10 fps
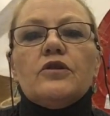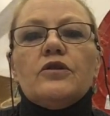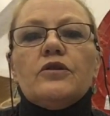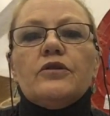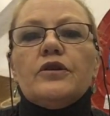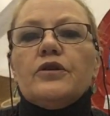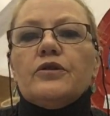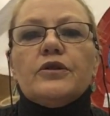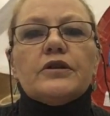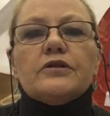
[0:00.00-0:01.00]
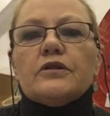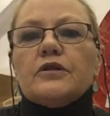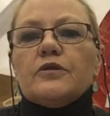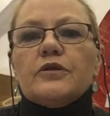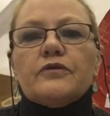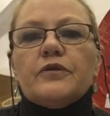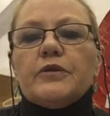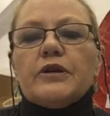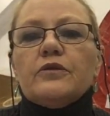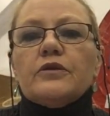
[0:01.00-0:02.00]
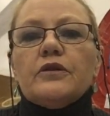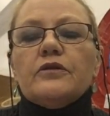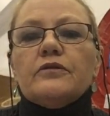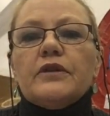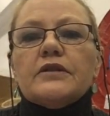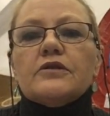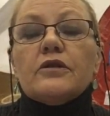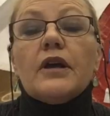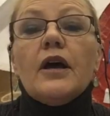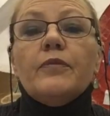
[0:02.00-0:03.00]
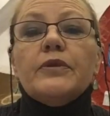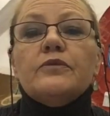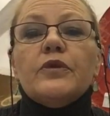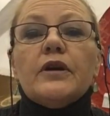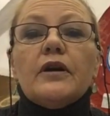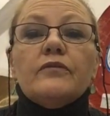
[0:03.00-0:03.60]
No, that's not going to work for me, although that's not happened, but